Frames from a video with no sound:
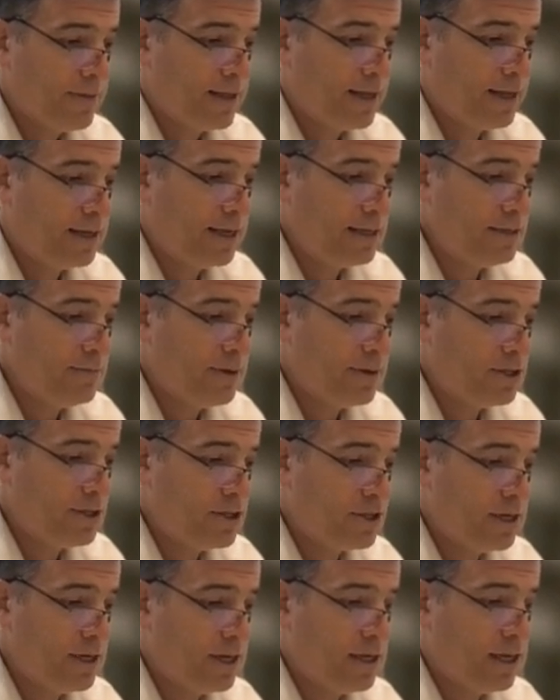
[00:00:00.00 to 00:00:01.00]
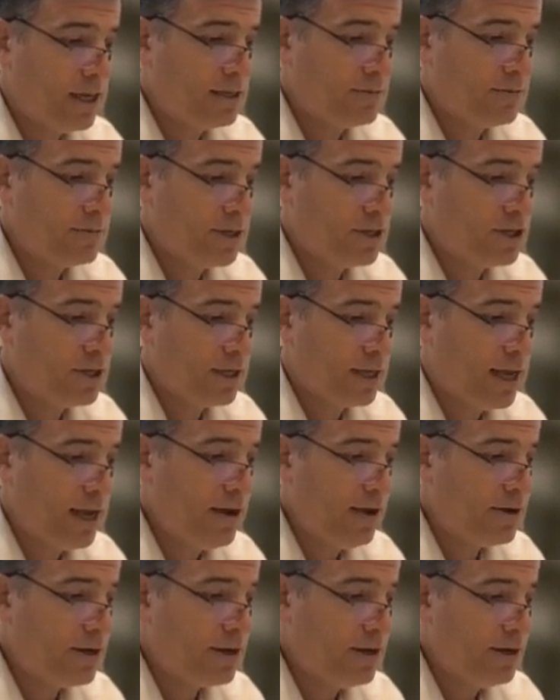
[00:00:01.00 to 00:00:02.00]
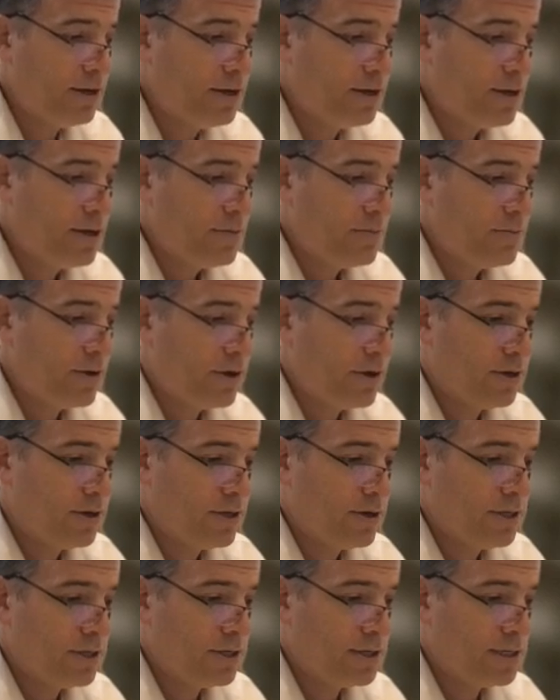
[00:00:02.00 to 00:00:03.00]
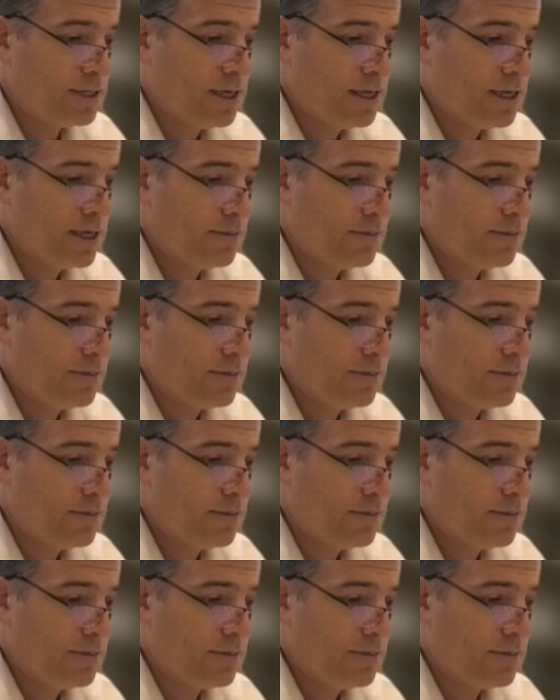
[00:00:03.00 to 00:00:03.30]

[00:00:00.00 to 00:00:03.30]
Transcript: it doesn't mention keren because